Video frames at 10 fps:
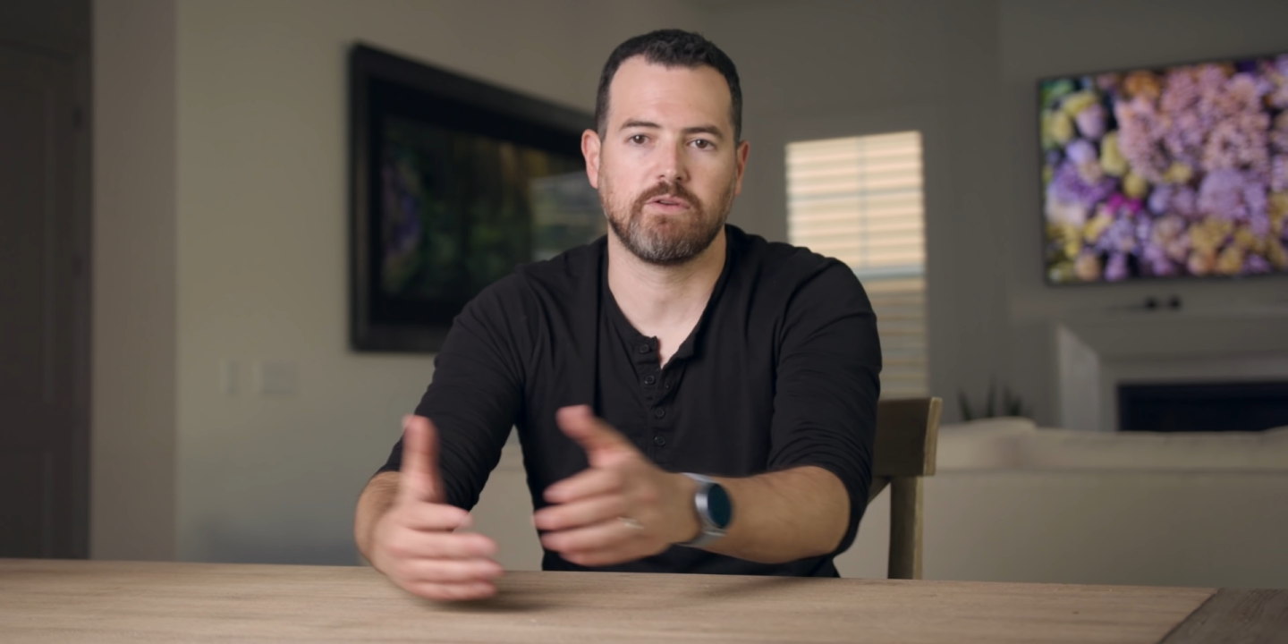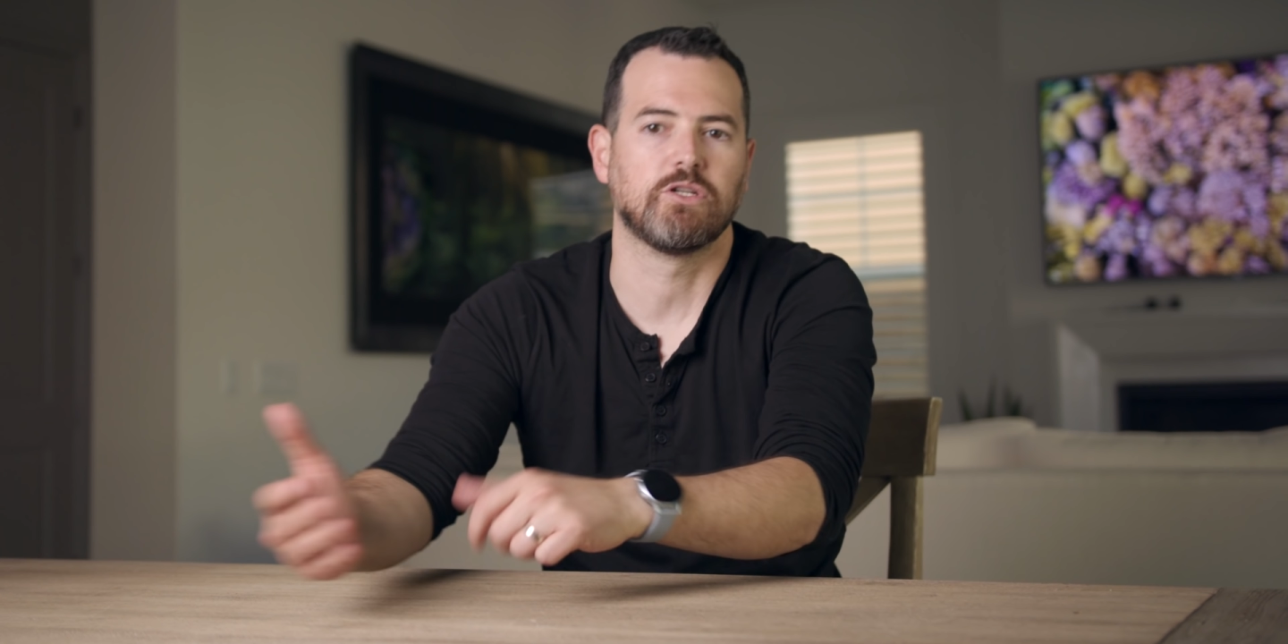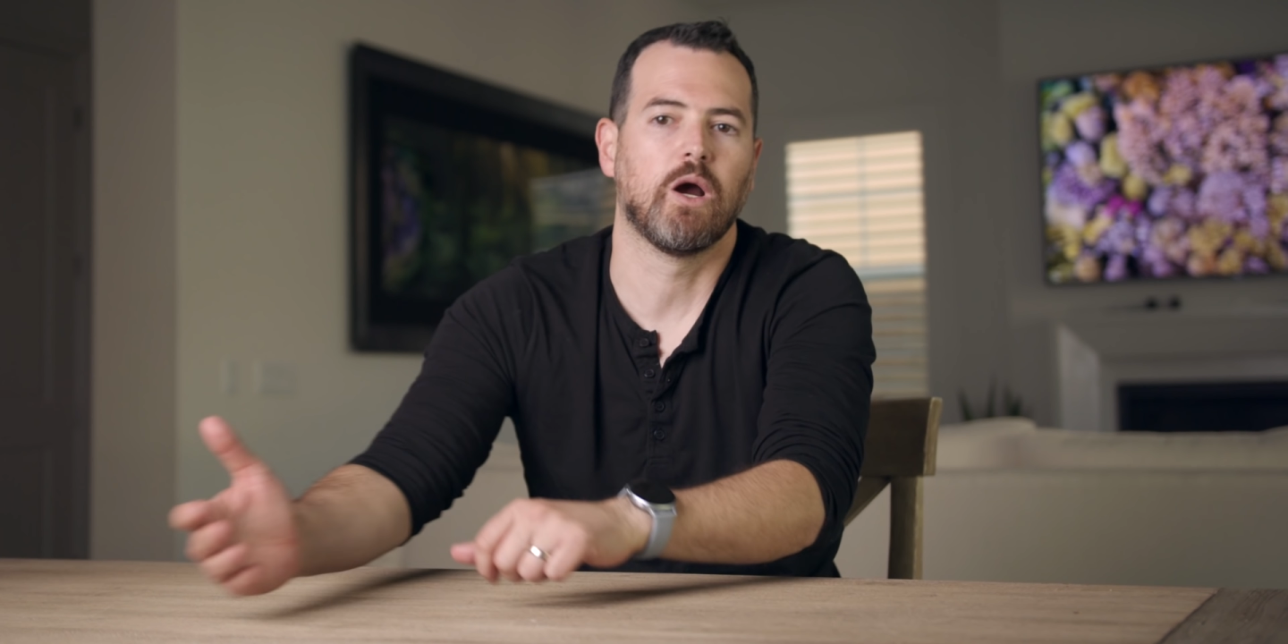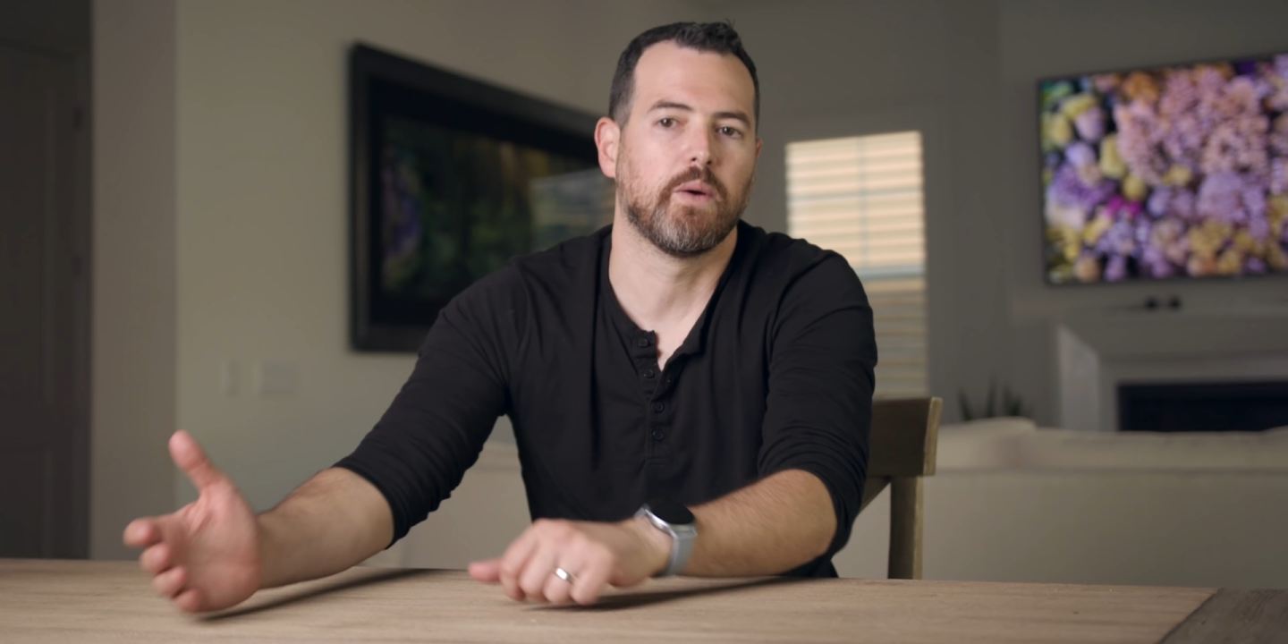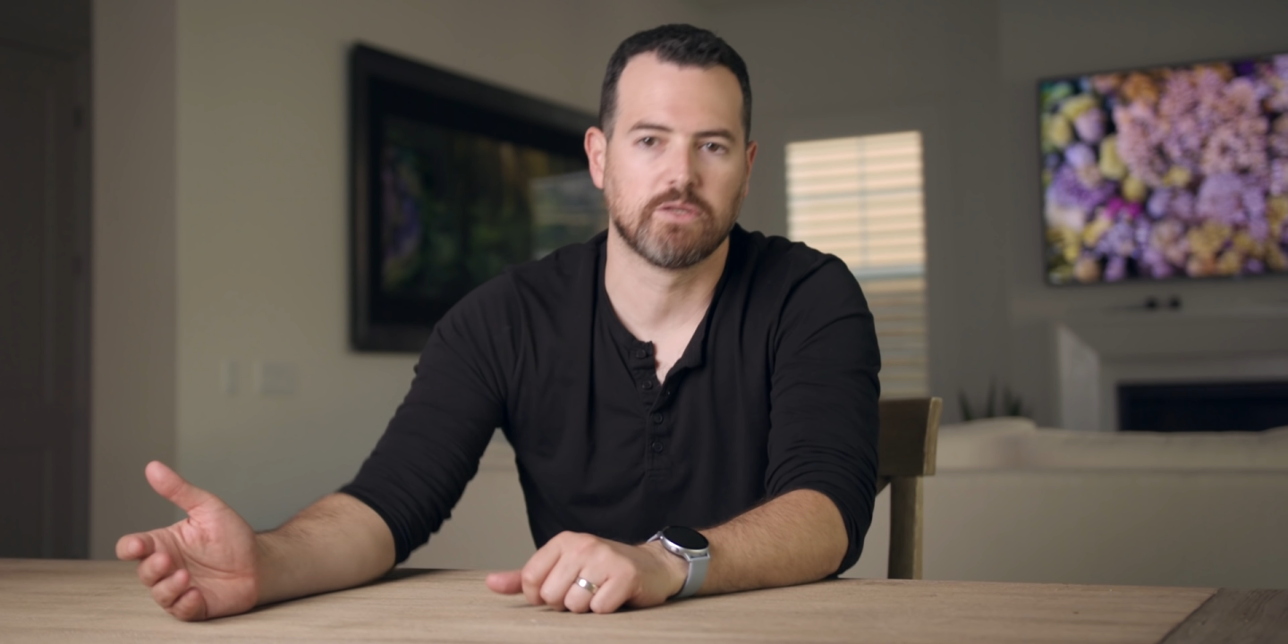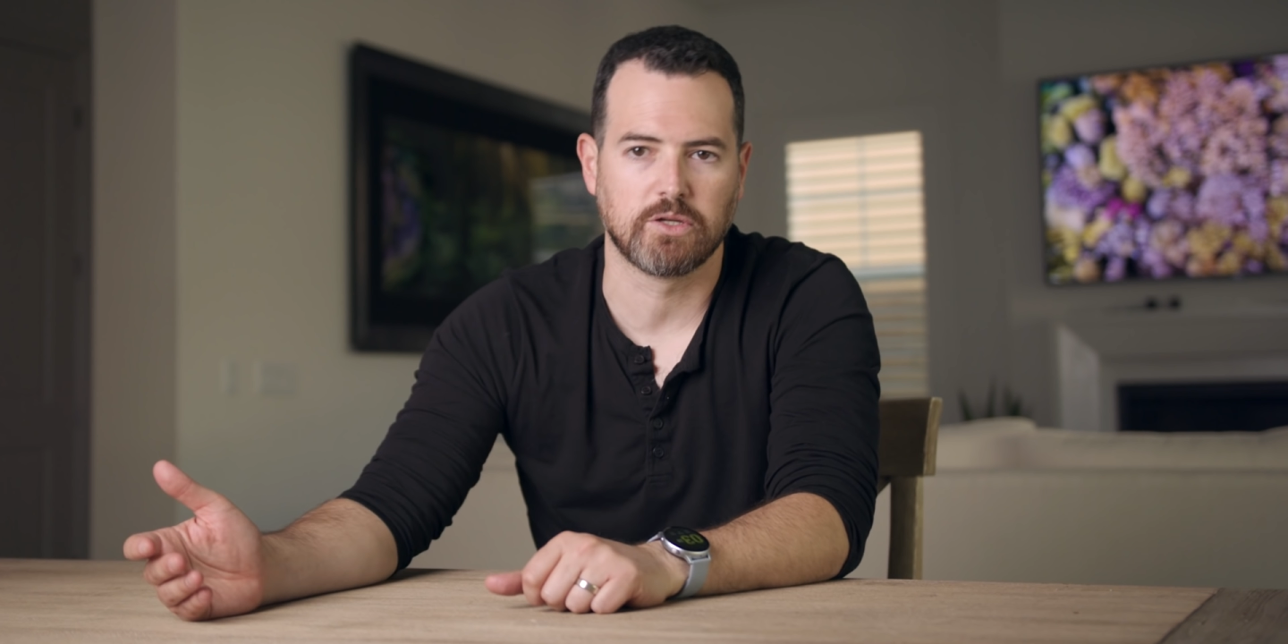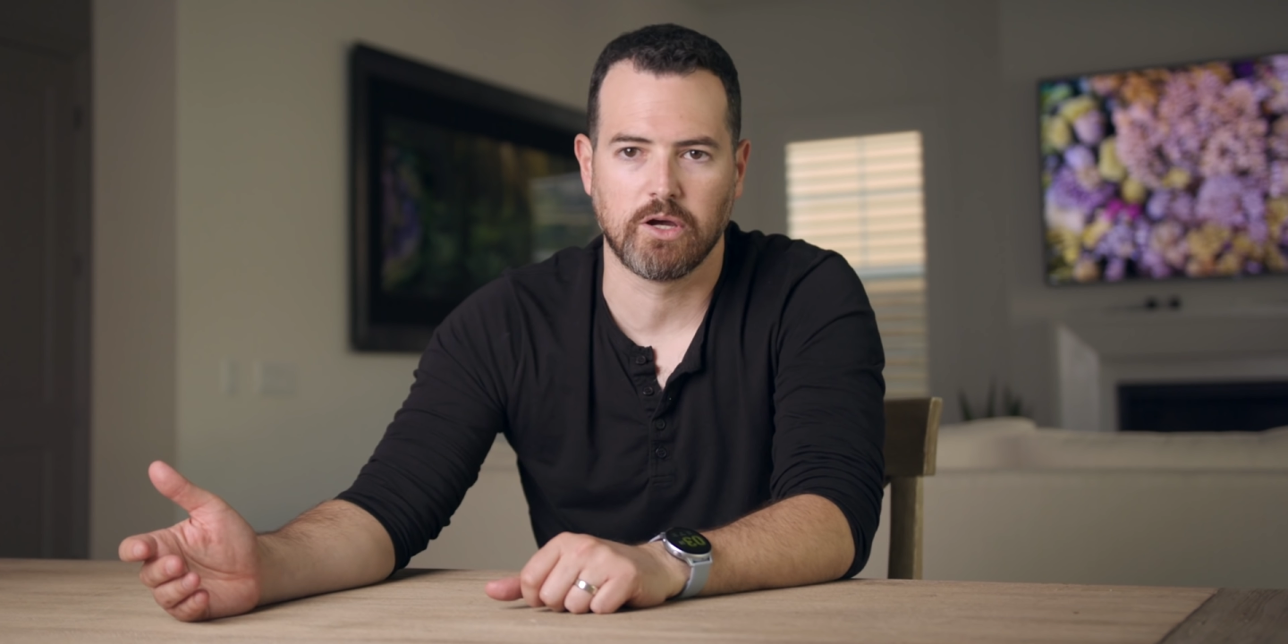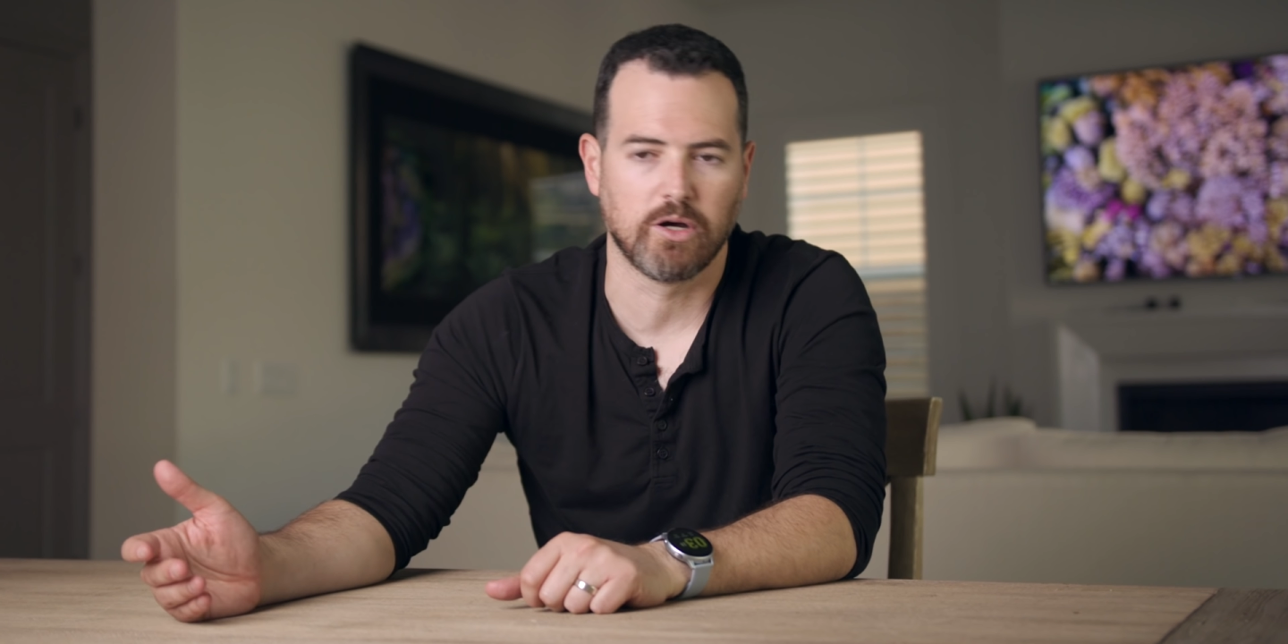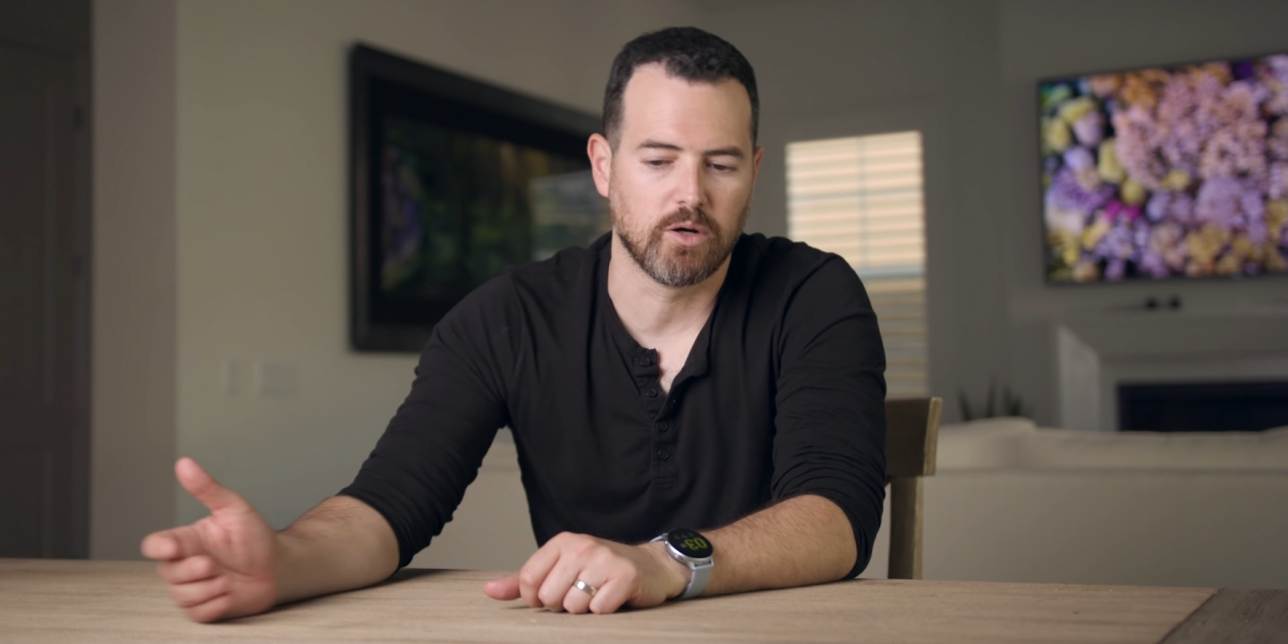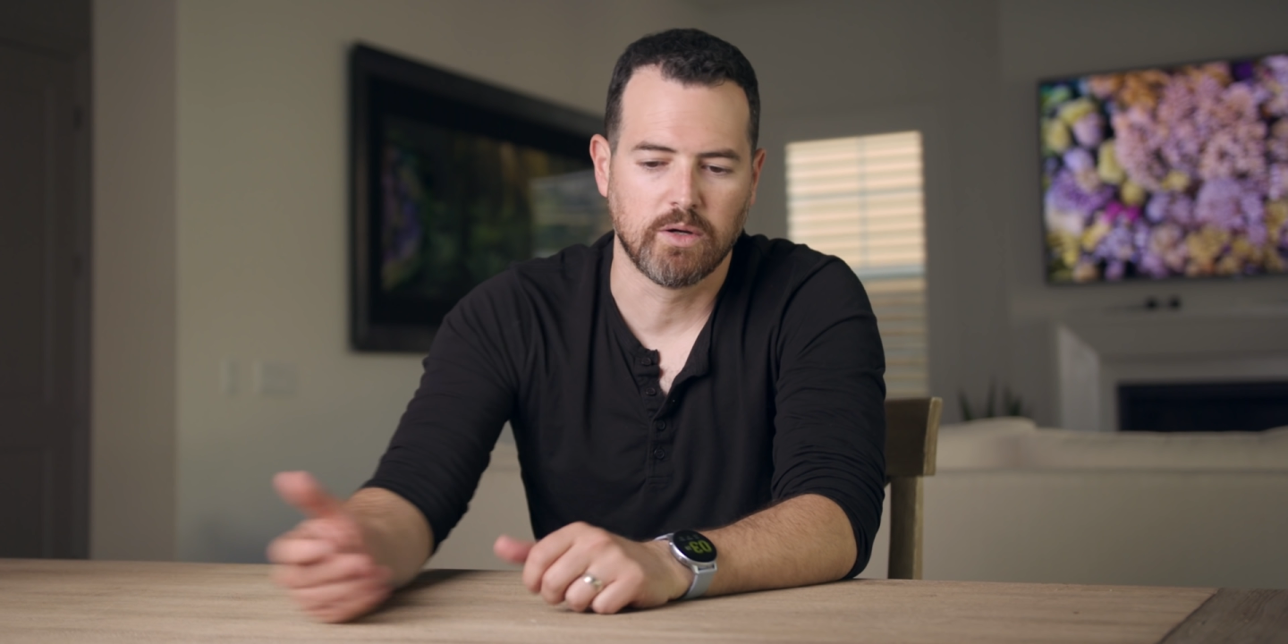is going to
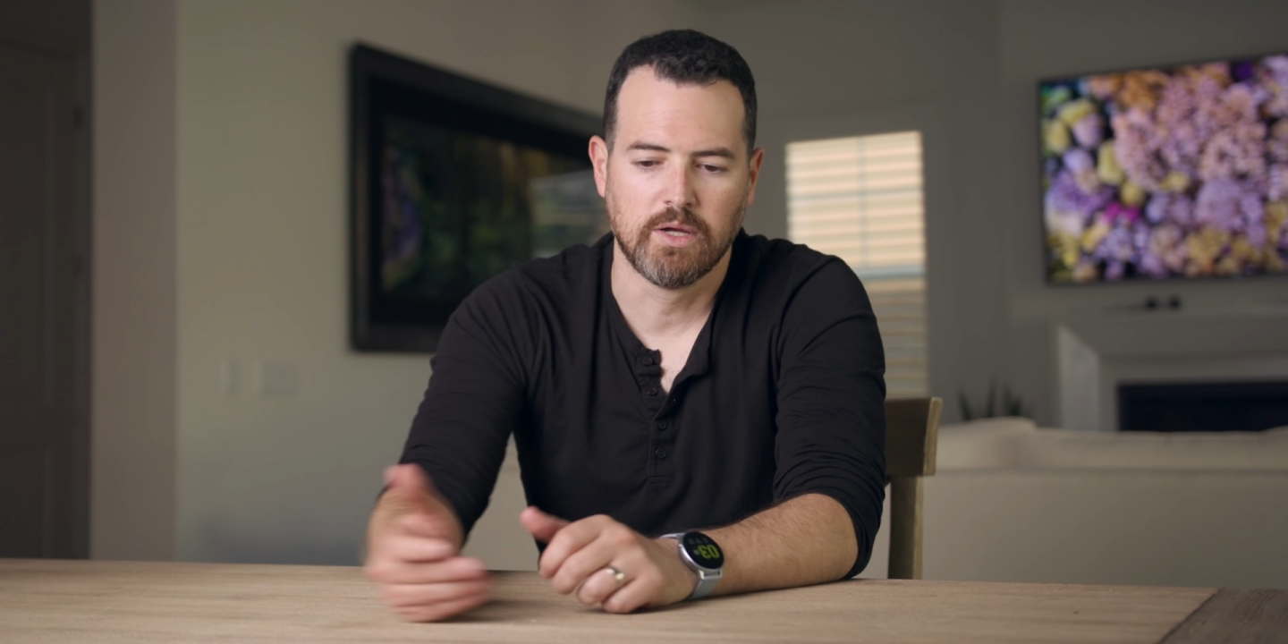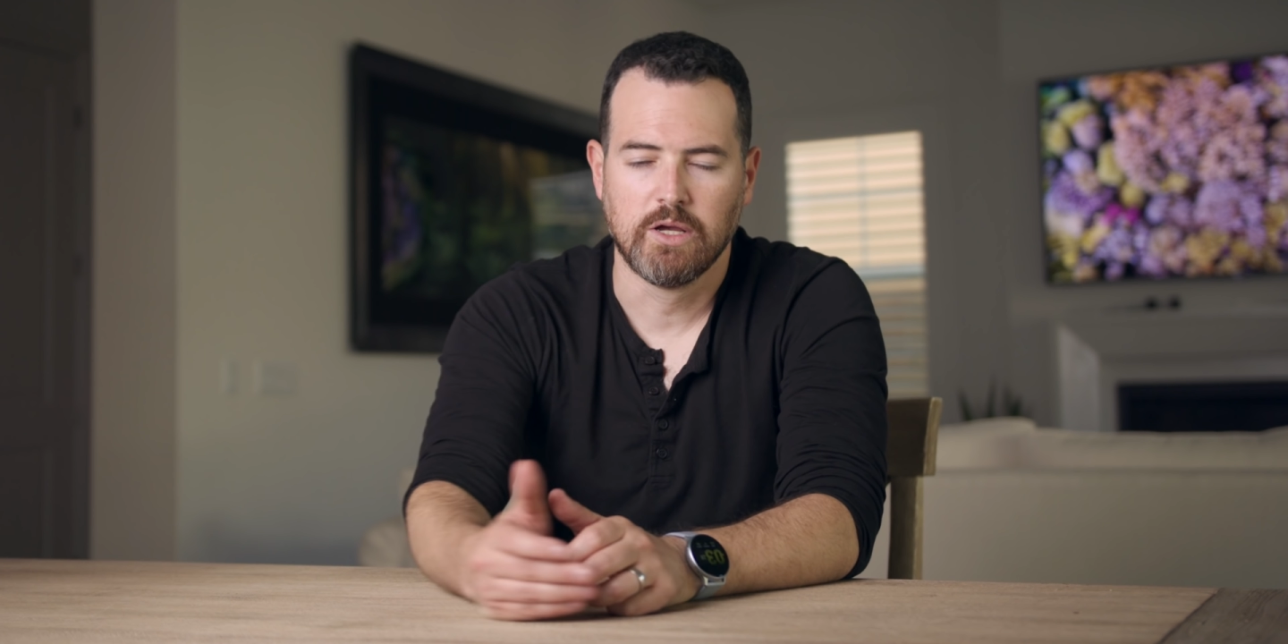go.